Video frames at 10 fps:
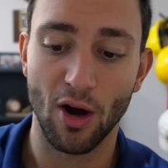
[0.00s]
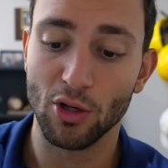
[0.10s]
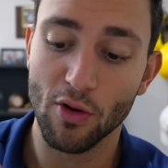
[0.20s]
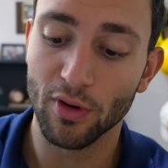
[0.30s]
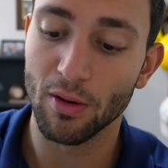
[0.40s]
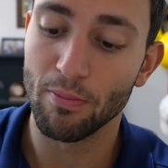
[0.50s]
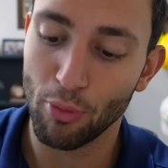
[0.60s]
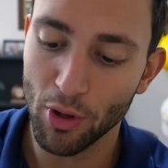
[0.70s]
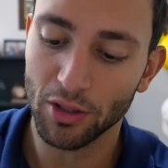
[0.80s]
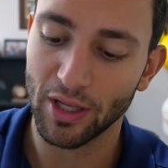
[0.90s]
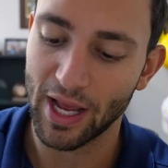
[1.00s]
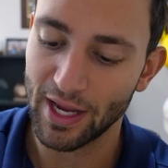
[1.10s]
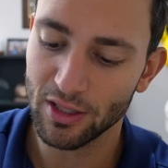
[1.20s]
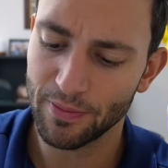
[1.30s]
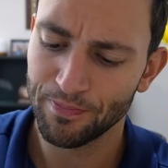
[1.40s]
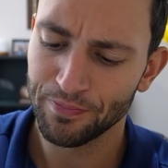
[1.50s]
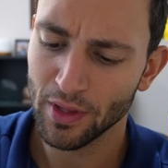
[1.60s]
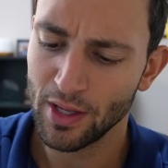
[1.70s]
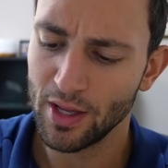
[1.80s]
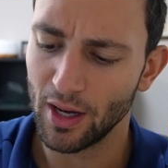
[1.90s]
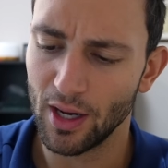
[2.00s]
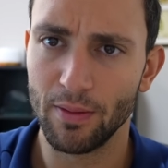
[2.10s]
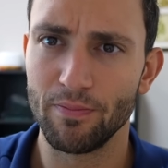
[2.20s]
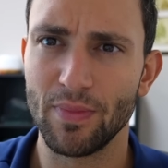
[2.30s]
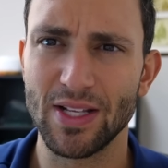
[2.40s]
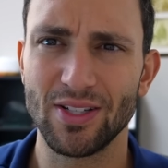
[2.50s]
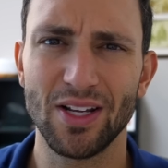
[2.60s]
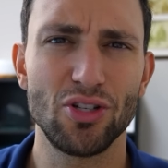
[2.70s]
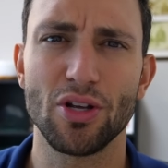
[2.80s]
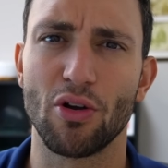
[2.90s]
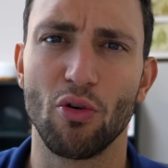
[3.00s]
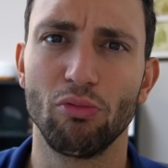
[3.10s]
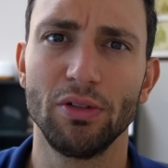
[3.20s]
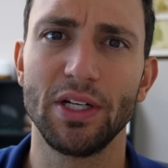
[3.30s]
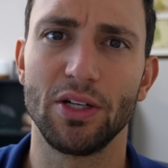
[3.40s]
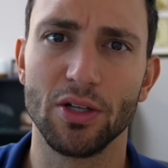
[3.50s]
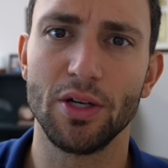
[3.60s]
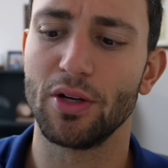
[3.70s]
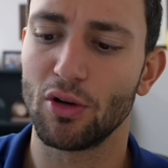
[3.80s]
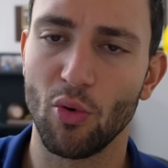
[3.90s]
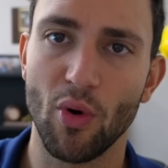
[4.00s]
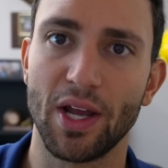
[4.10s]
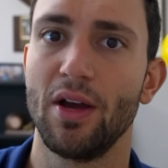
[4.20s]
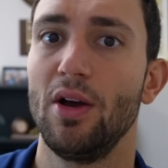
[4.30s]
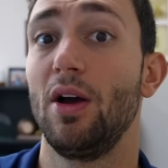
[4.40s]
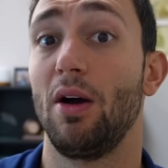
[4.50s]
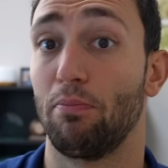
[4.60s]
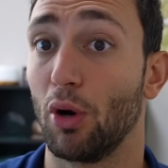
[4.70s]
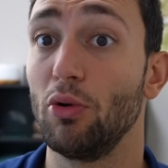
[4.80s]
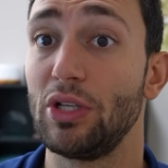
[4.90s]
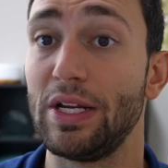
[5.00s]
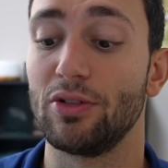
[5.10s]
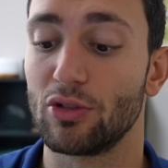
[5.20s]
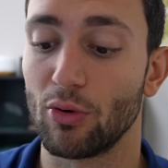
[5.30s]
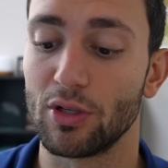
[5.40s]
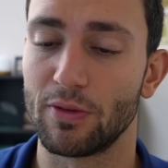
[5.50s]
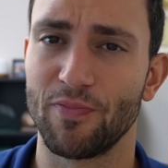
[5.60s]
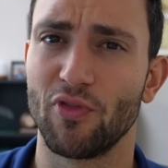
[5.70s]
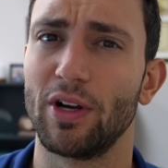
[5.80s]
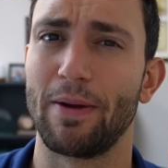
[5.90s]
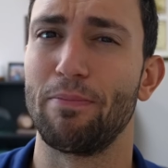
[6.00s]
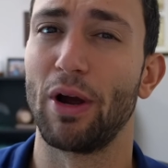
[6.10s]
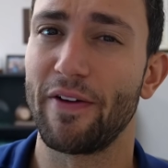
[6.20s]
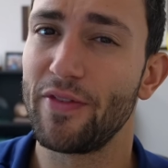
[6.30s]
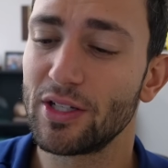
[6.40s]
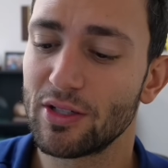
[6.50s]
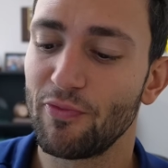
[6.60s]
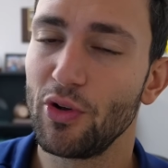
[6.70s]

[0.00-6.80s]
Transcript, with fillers: all over boiled eggs. Um, it's like a, just a really good, quick protein source for like a breakfast